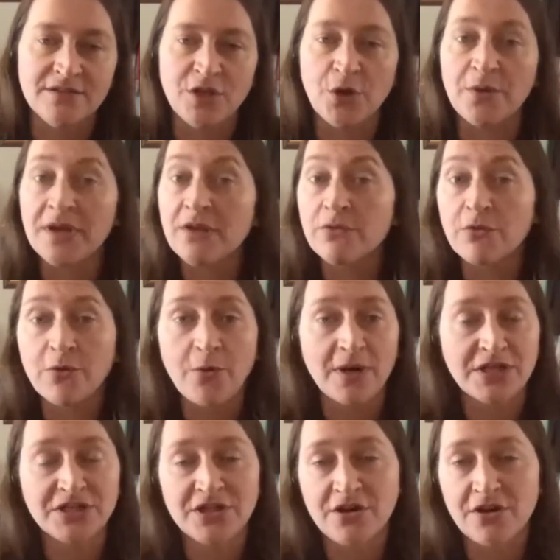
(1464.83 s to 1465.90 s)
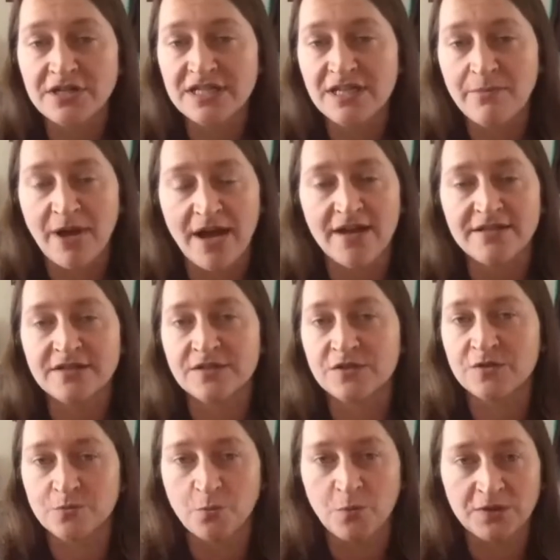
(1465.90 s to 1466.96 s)
you know either the question our team
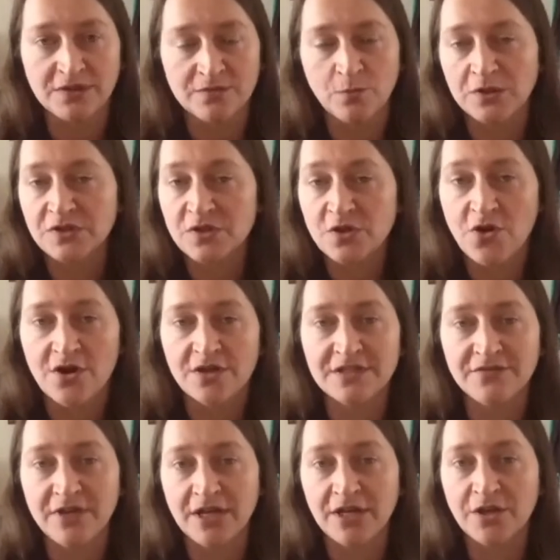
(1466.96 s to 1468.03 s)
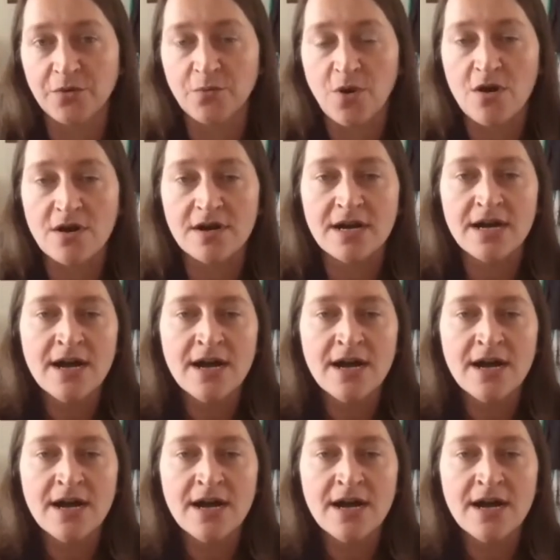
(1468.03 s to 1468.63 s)
asks what's what's the cost of getting it wrong